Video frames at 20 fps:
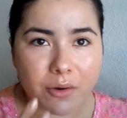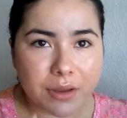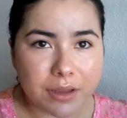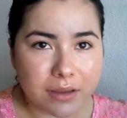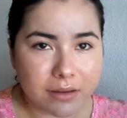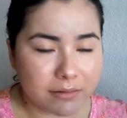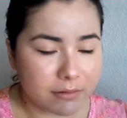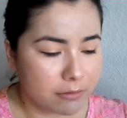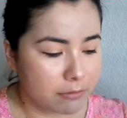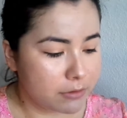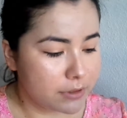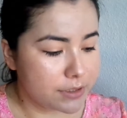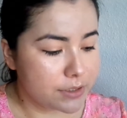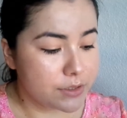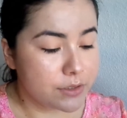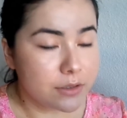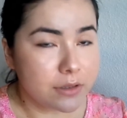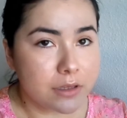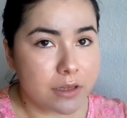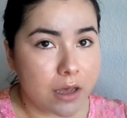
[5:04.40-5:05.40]
it
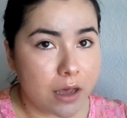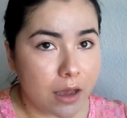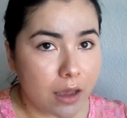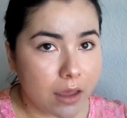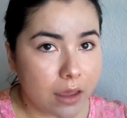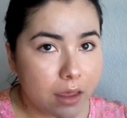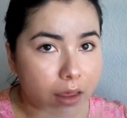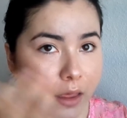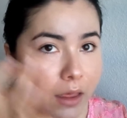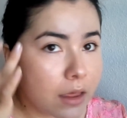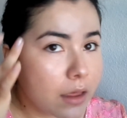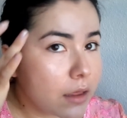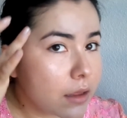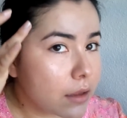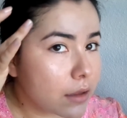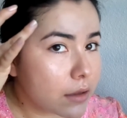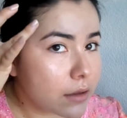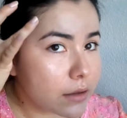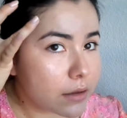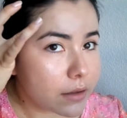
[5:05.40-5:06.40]
wants to look.
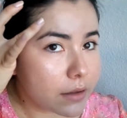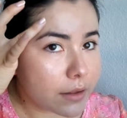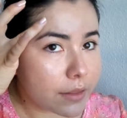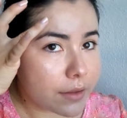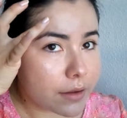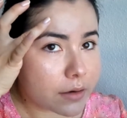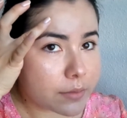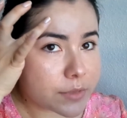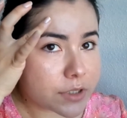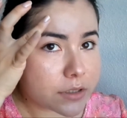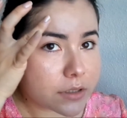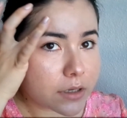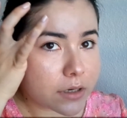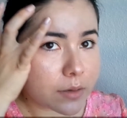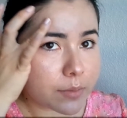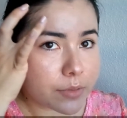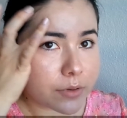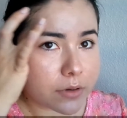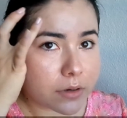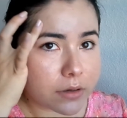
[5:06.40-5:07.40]
And then I'm just
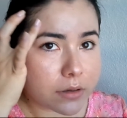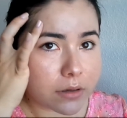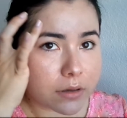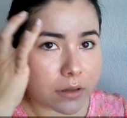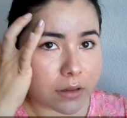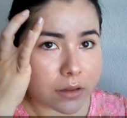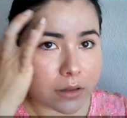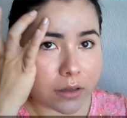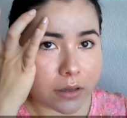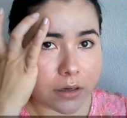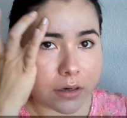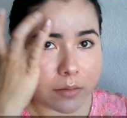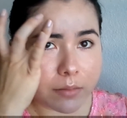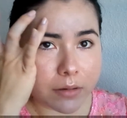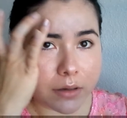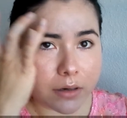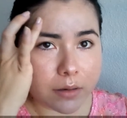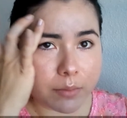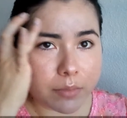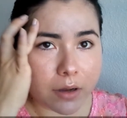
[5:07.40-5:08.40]
gonna put a little
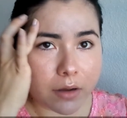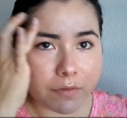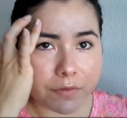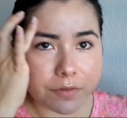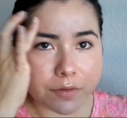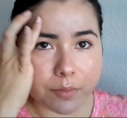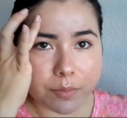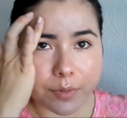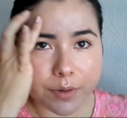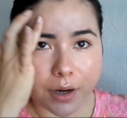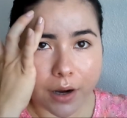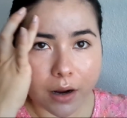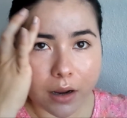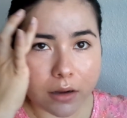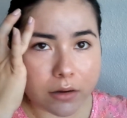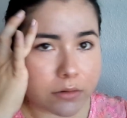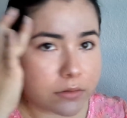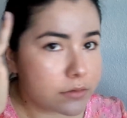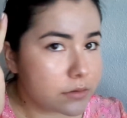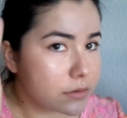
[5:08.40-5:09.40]
bit above the
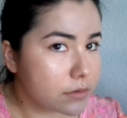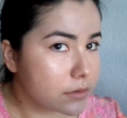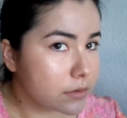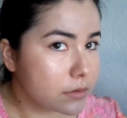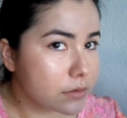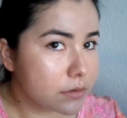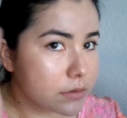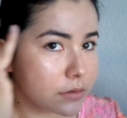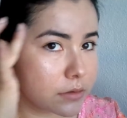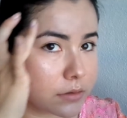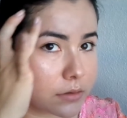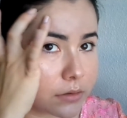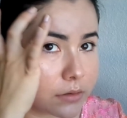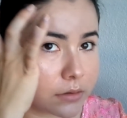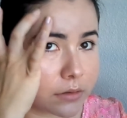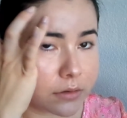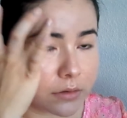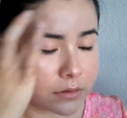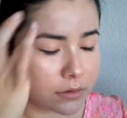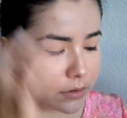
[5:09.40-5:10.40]
brows,
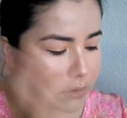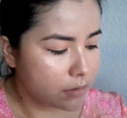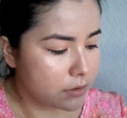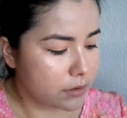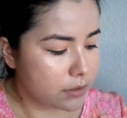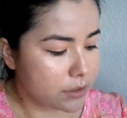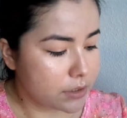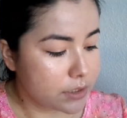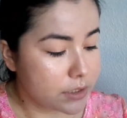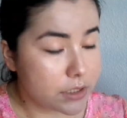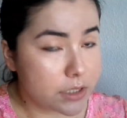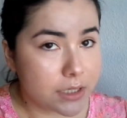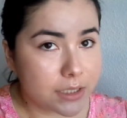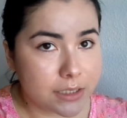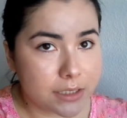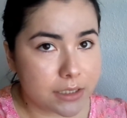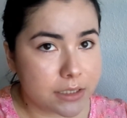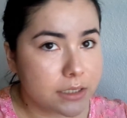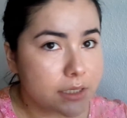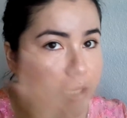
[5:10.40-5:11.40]

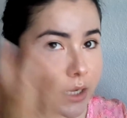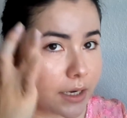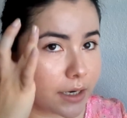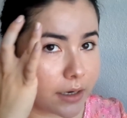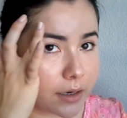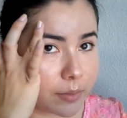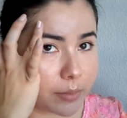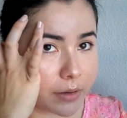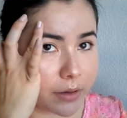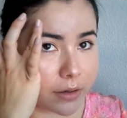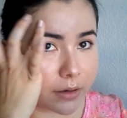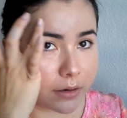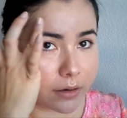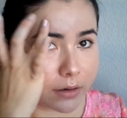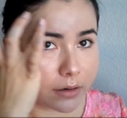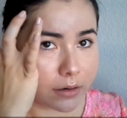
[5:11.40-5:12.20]
just a tiny bit.